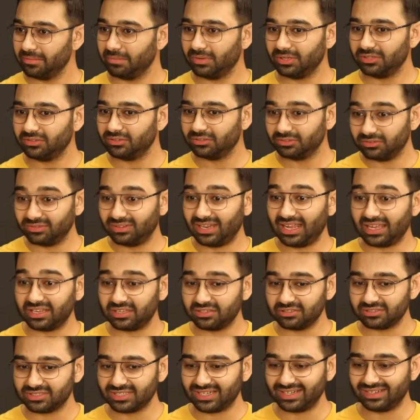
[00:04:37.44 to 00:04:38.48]
But, you know,
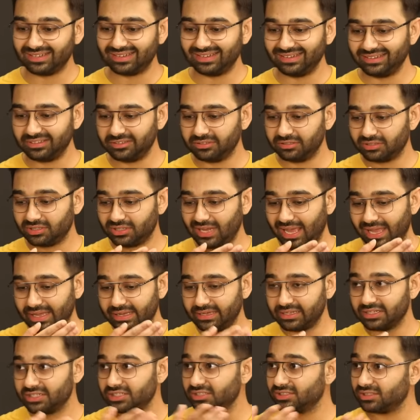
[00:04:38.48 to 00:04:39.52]
like you said, you know,
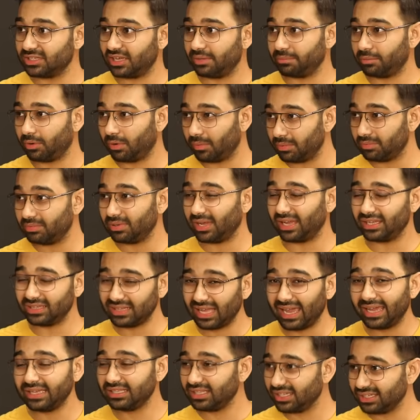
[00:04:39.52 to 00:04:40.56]
Tiger is probably,
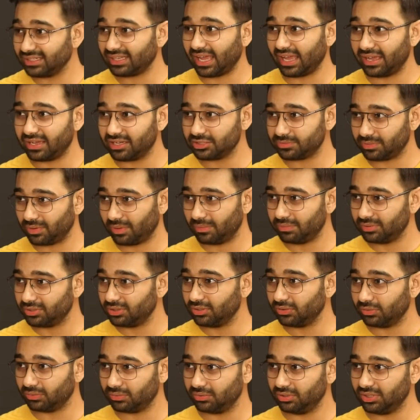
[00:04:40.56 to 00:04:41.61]
I think Tiger is
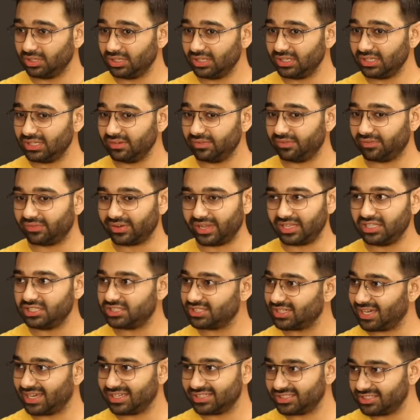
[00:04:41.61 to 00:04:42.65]
probably the only
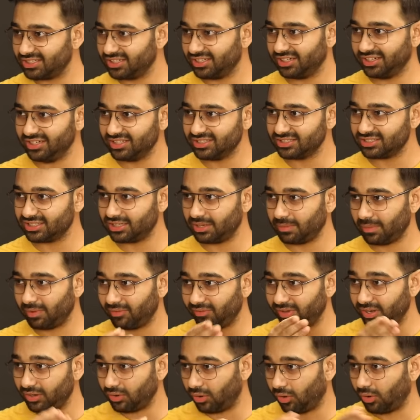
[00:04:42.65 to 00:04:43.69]
franchisee in Indian
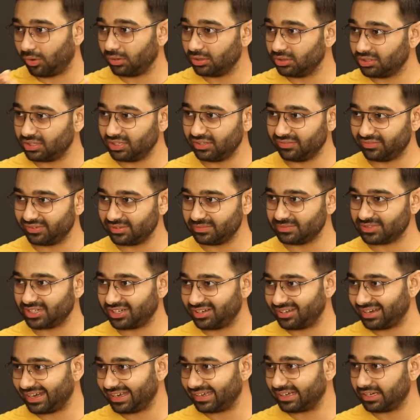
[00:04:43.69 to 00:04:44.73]
cinema where all three films are
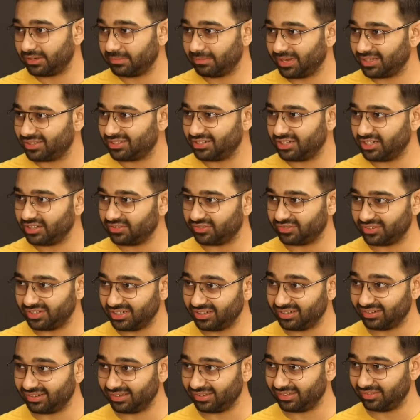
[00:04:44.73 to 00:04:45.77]
directed by three
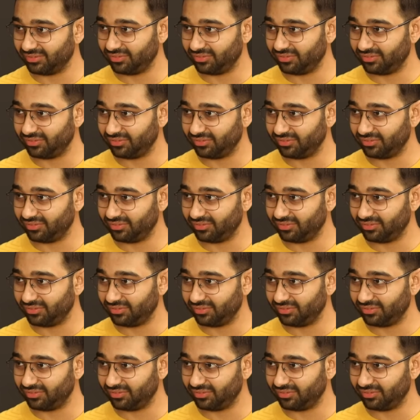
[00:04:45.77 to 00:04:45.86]
different